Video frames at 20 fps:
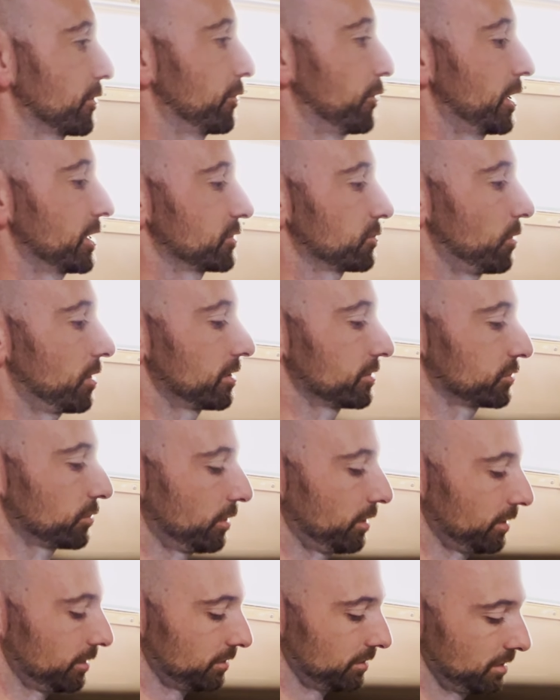freshwater
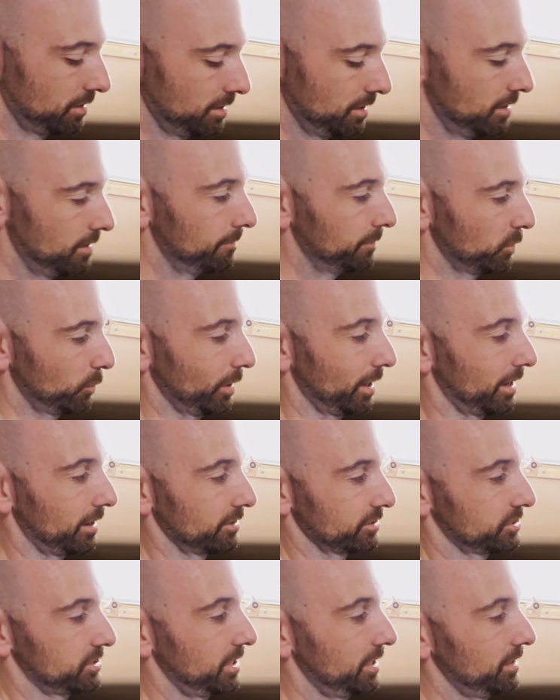toilet. We got our
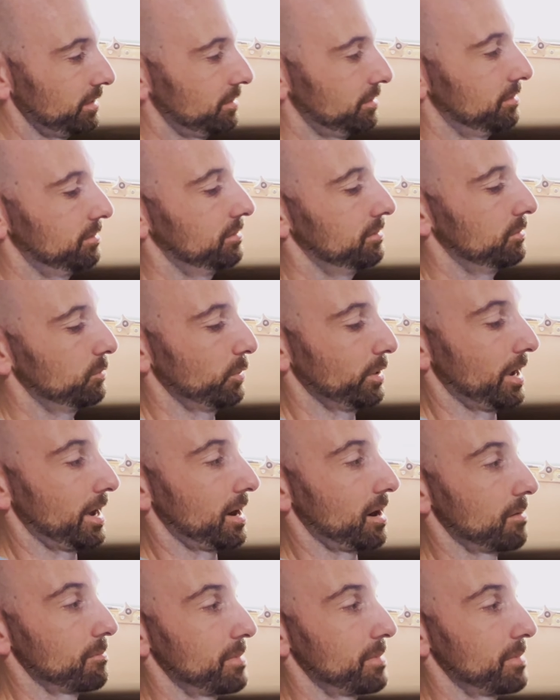sink. We got our